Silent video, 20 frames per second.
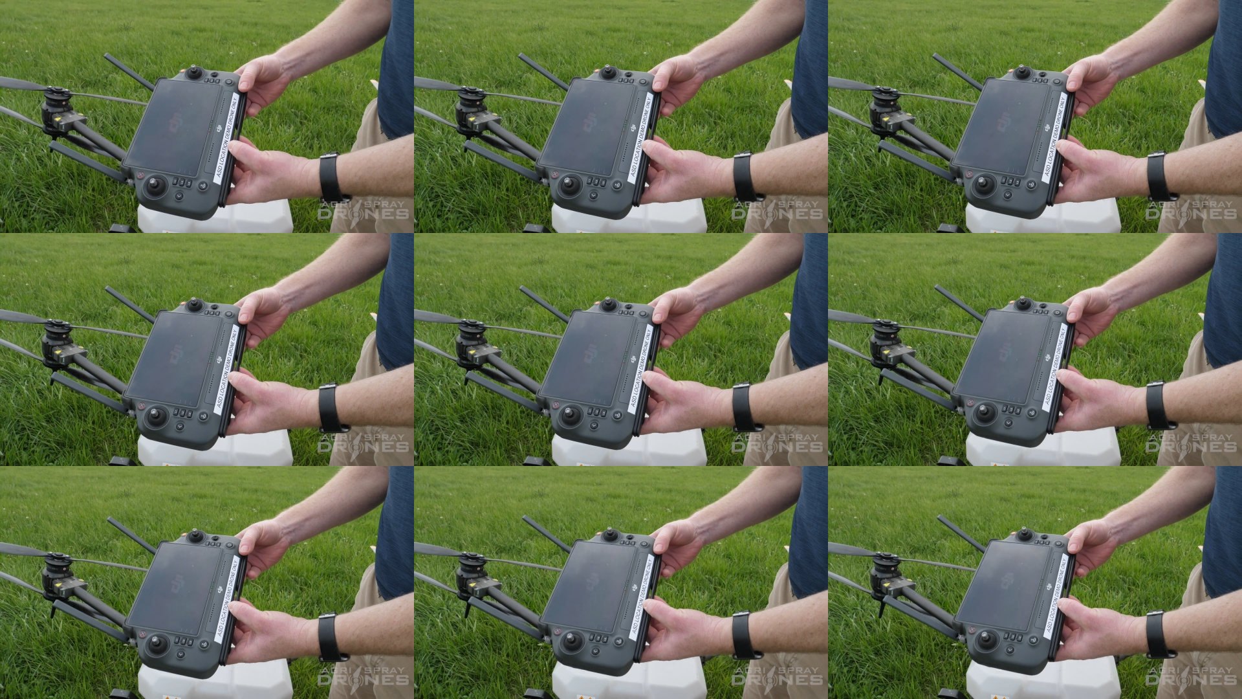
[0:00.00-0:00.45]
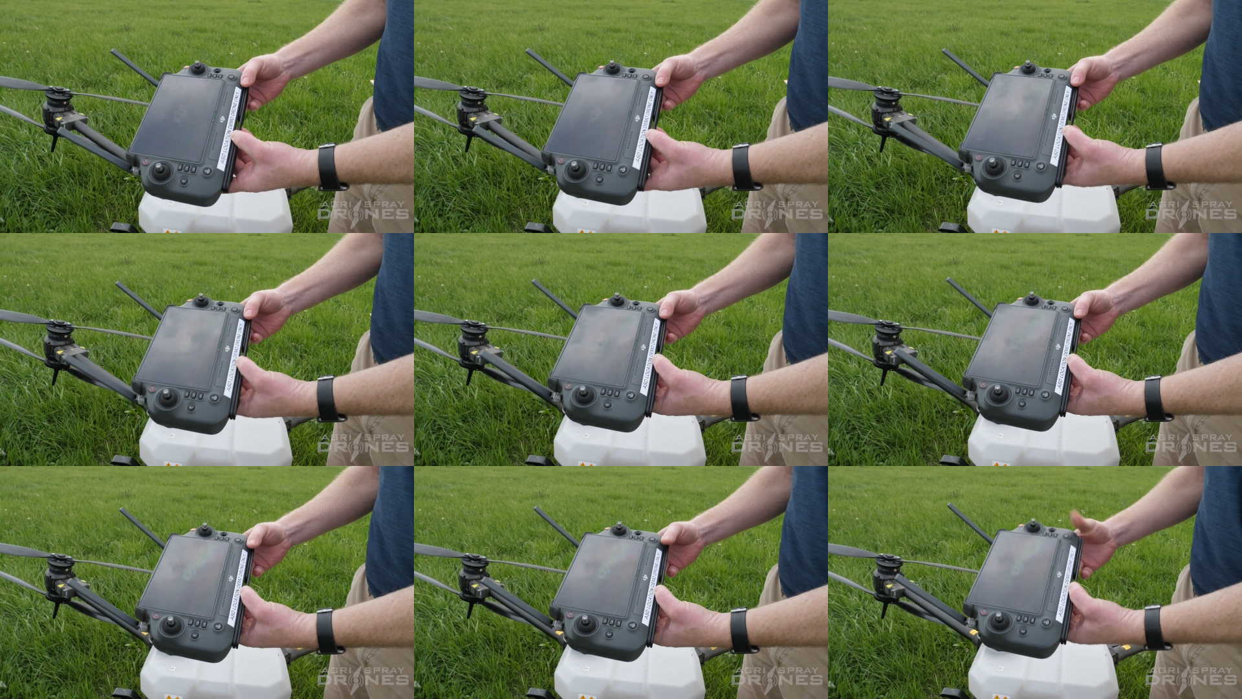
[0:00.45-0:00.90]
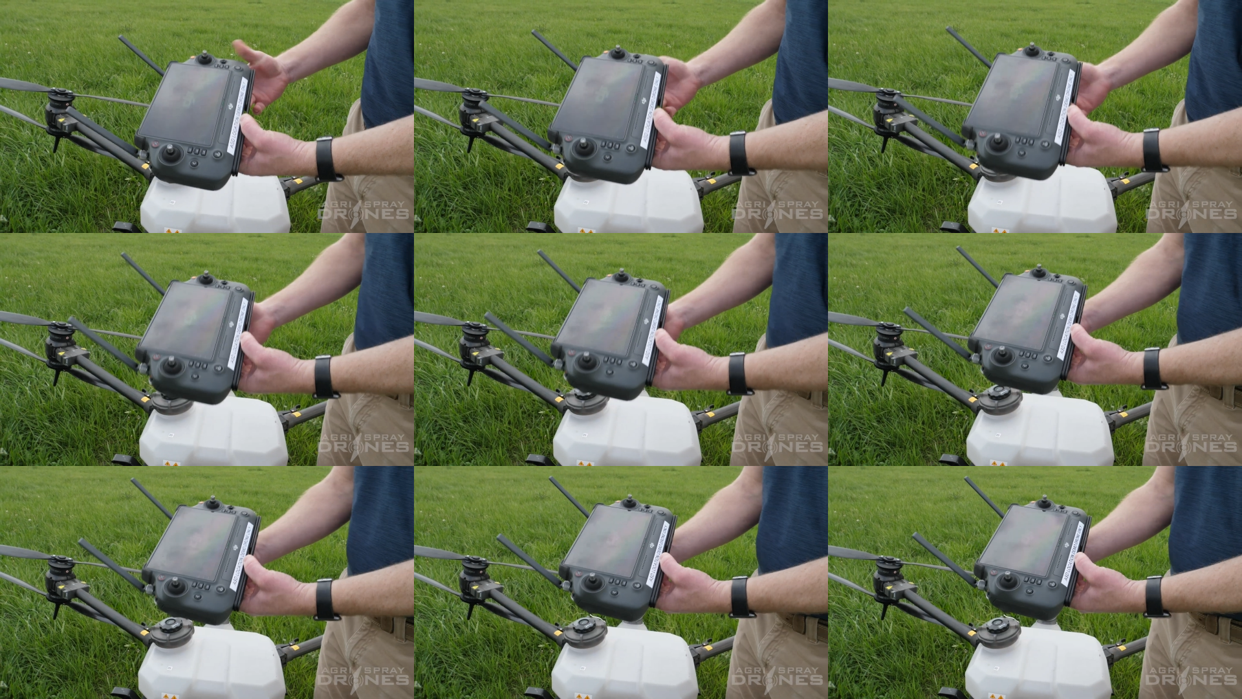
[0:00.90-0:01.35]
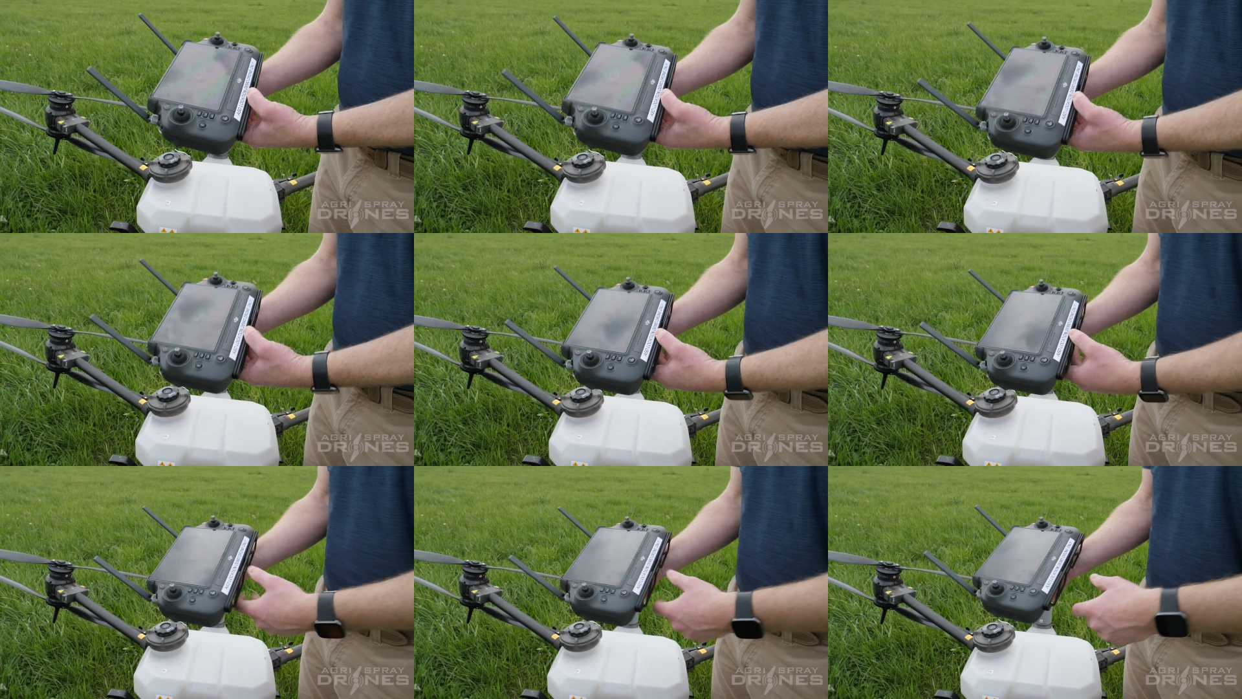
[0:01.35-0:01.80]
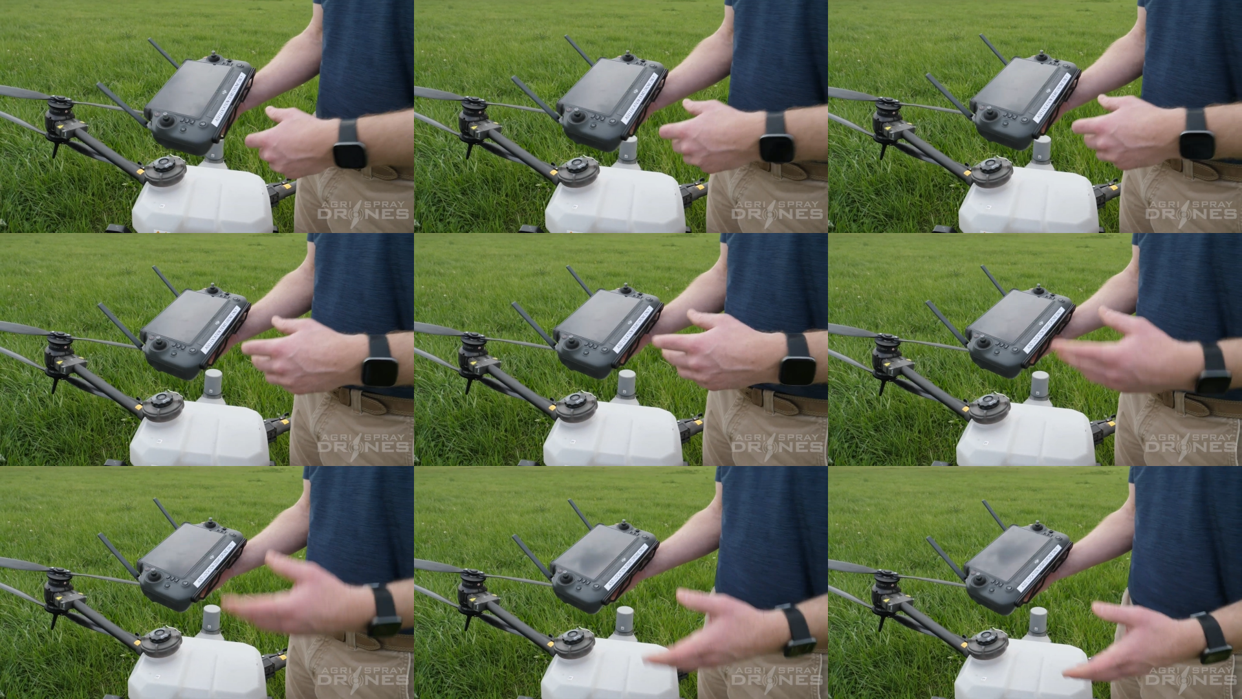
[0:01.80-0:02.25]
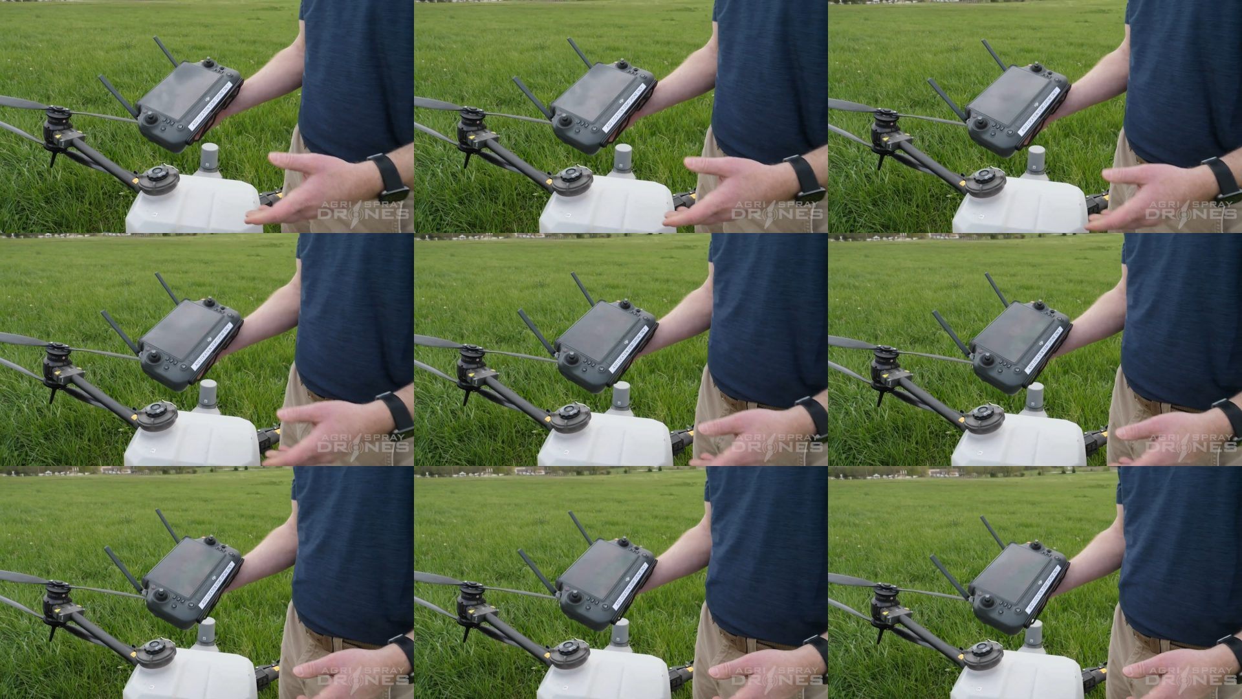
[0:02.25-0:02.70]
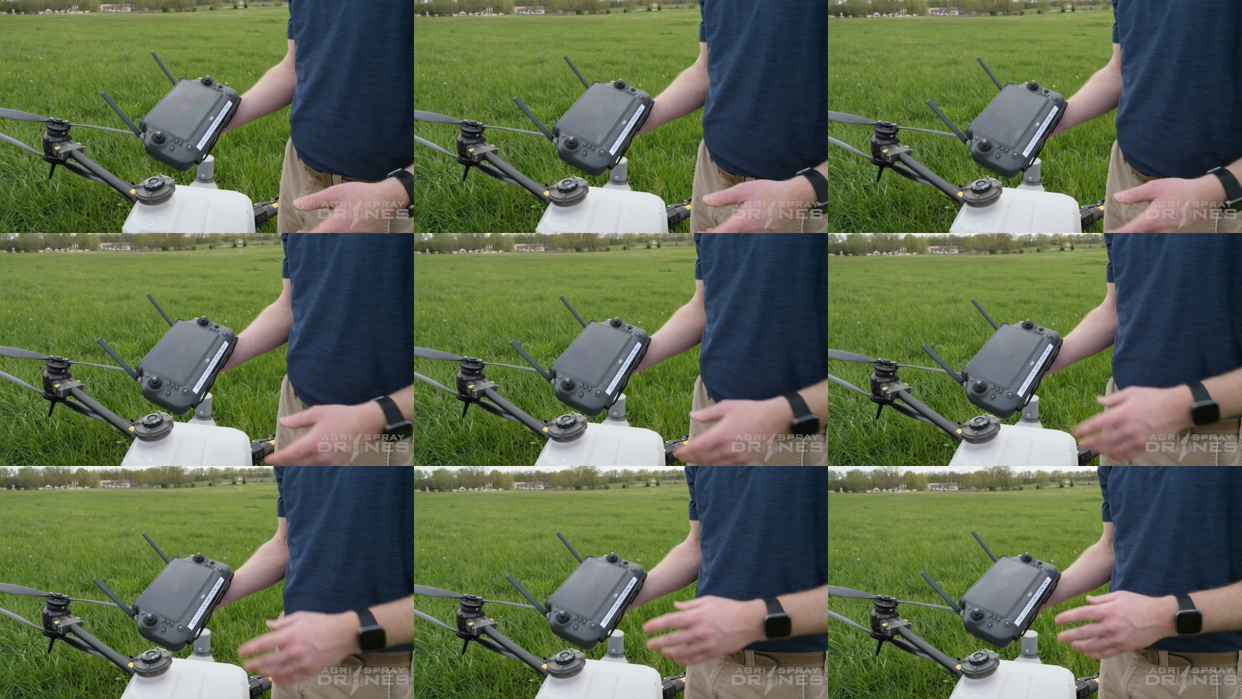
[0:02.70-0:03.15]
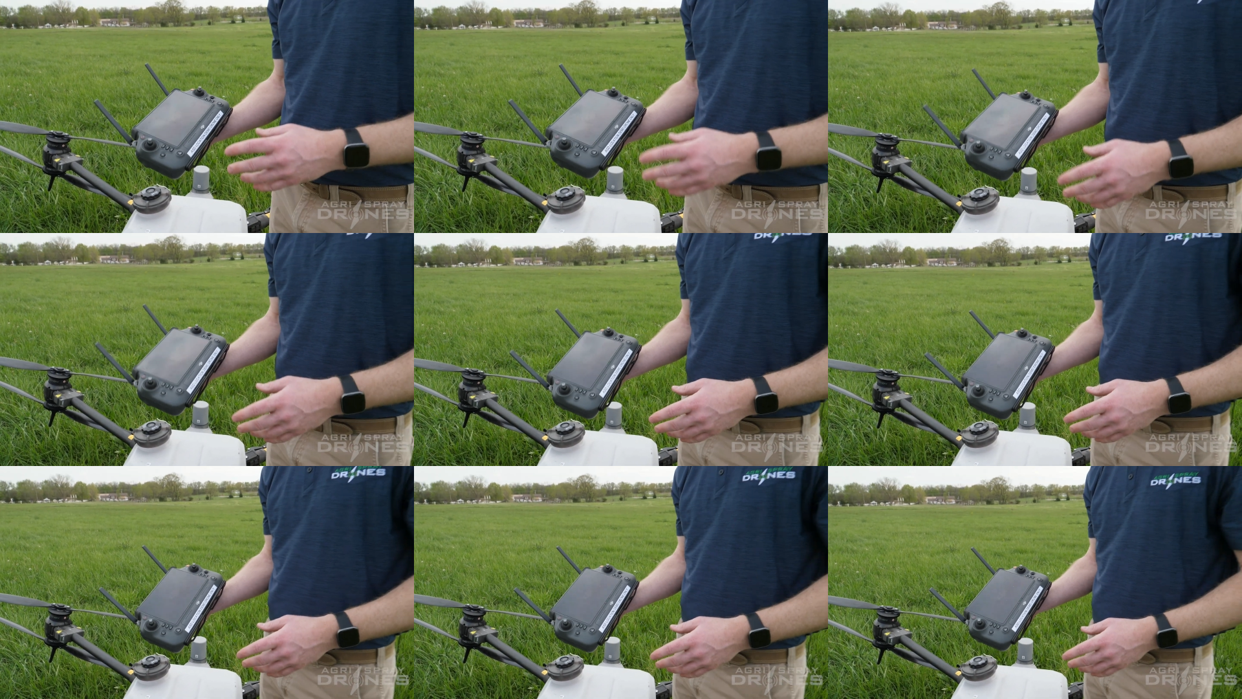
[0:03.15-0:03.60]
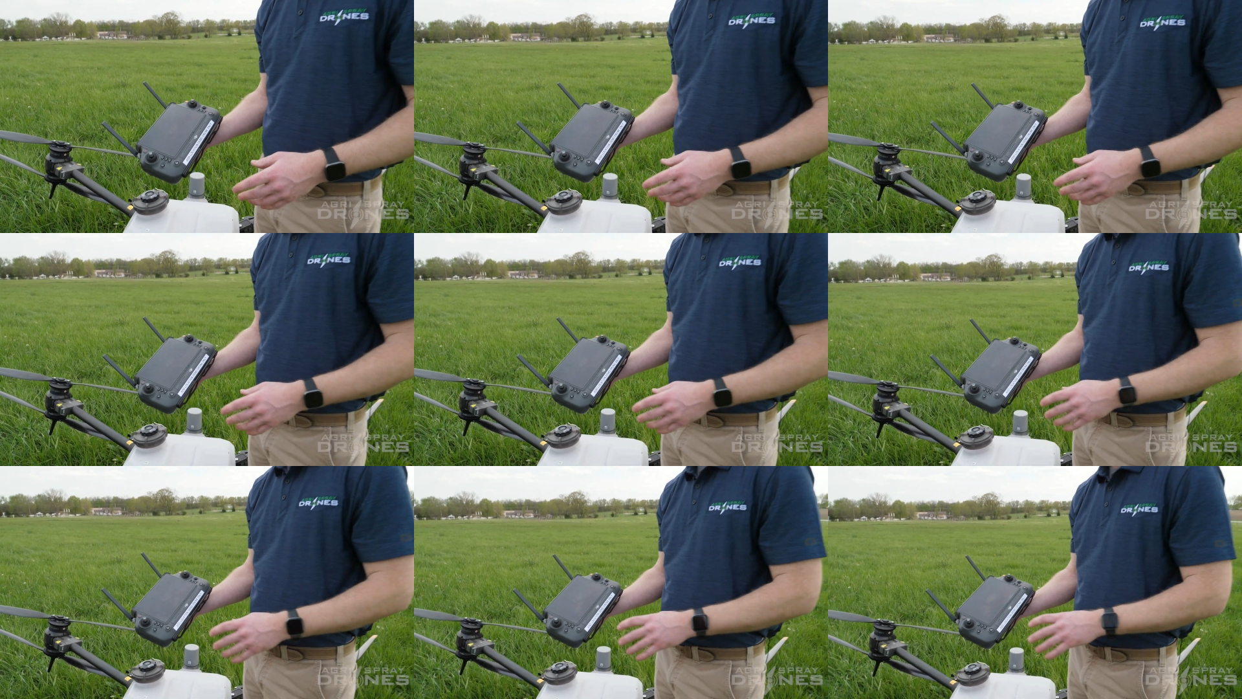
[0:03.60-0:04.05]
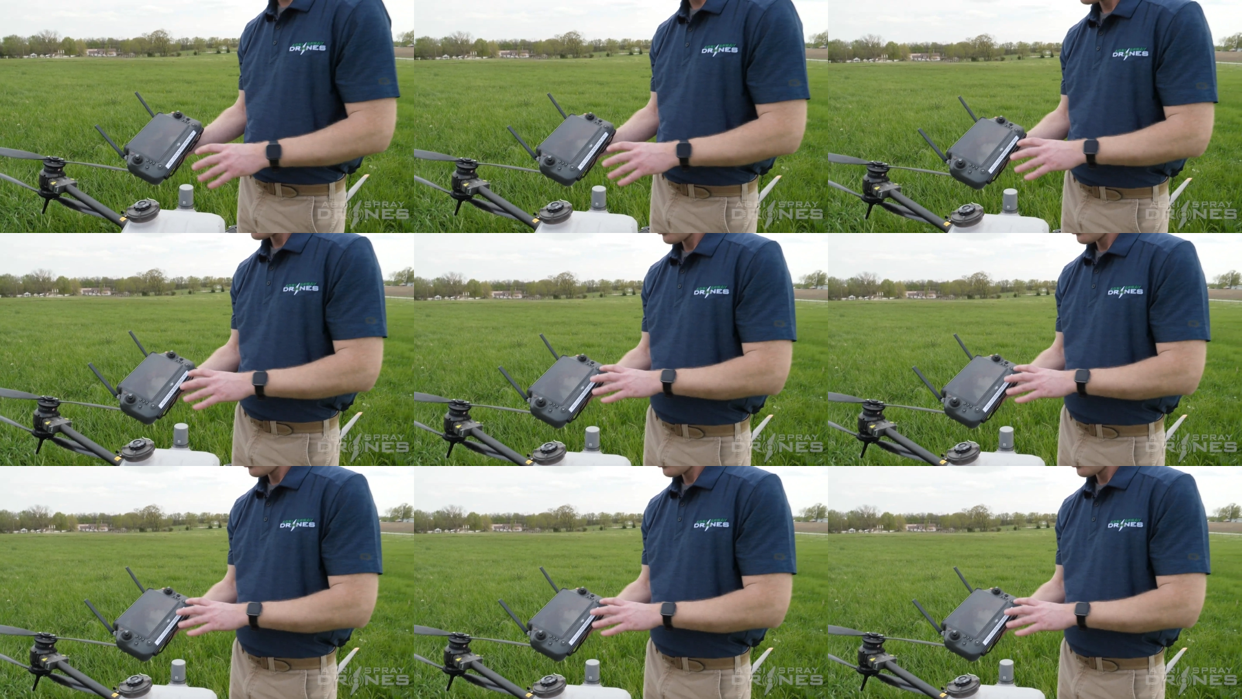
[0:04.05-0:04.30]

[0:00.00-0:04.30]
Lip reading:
[unreadable: no face in view]